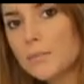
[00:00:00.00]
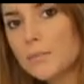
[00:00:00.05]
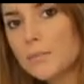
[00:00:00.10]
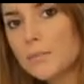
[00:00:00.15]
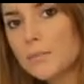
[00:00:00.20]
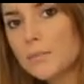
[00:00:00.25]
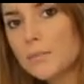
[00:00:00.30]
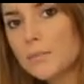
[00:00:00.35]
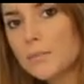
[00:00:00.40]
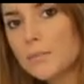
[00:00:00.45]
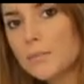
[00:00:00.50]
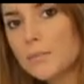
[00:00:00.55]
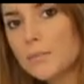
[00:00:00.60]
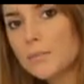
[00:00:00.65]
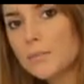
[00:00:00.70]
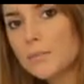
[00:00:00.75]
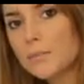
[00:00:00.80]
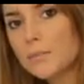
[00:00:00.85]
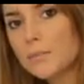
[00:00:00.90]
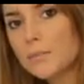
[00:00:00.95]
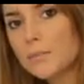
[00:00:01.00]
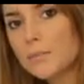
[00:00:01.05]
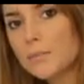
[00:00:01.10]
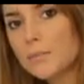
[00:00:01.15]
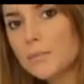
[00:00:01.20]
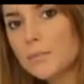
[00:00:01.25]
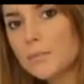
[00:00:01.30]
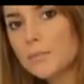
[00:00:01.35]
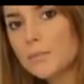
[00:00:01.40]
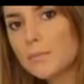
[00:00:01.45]

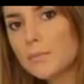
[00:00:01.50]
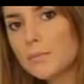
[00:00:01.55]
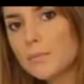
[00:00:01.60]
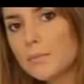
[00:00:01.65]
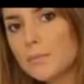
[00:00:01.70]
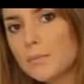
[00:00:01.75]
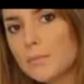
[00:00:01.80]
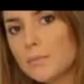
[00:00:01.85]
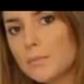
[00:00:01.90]
(no one is talking)